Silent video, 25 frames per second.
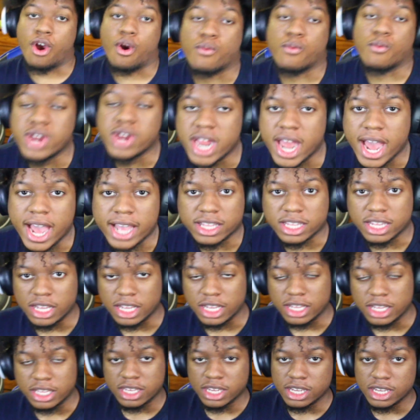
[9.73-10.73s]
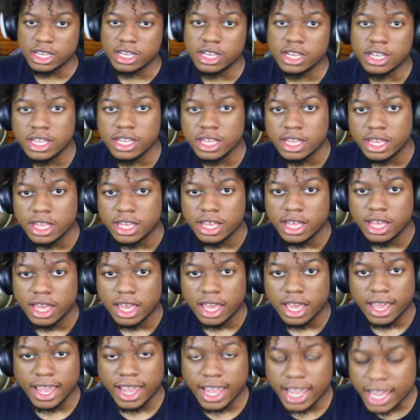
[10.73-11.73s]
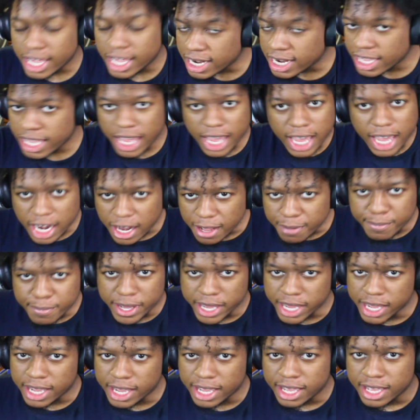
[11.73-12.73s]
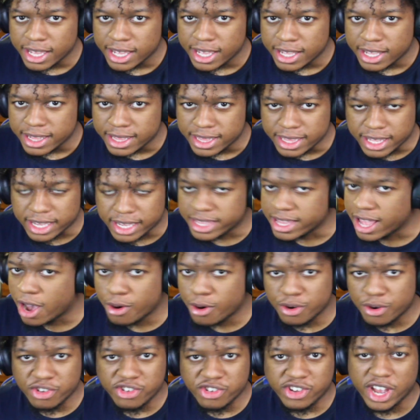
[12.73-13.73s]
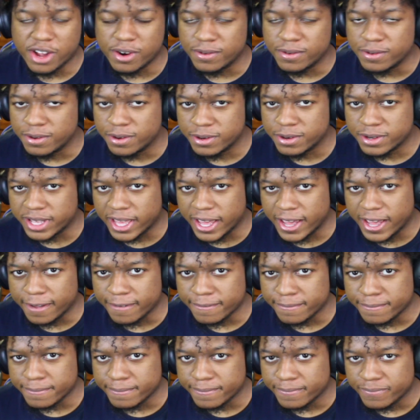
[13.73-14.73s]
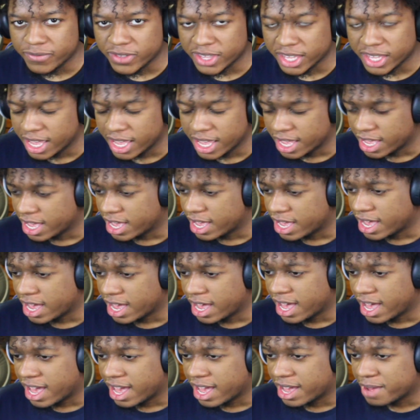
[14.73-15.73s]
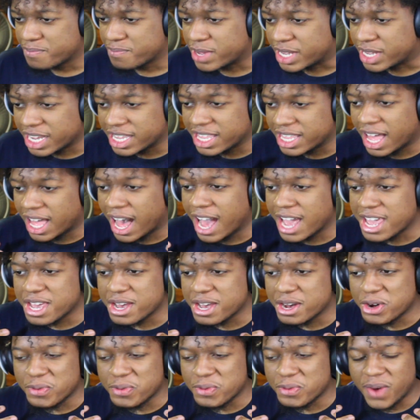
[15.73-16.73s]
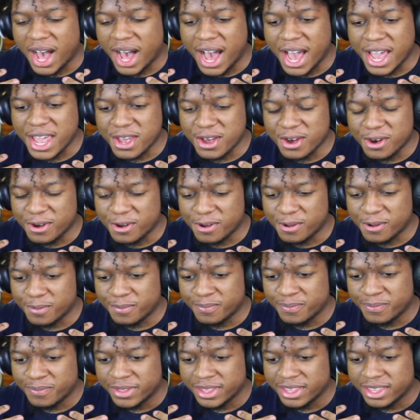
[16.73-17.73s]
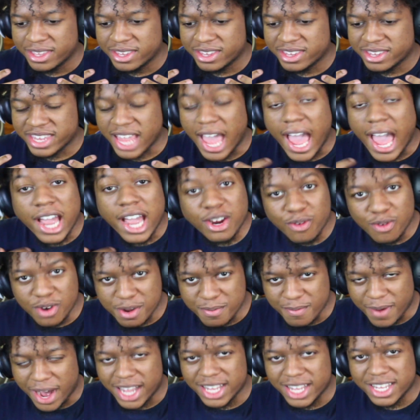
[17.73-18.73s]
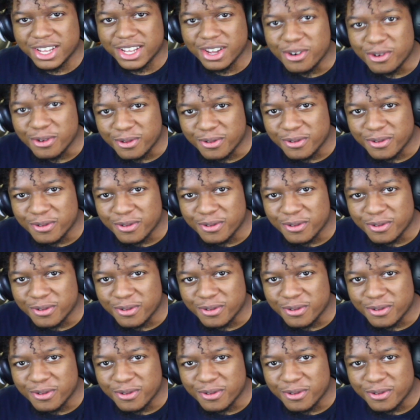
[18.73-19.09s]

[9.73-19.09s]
reacting to any anime that's not on the channel, okay? Because I am I am staggering myself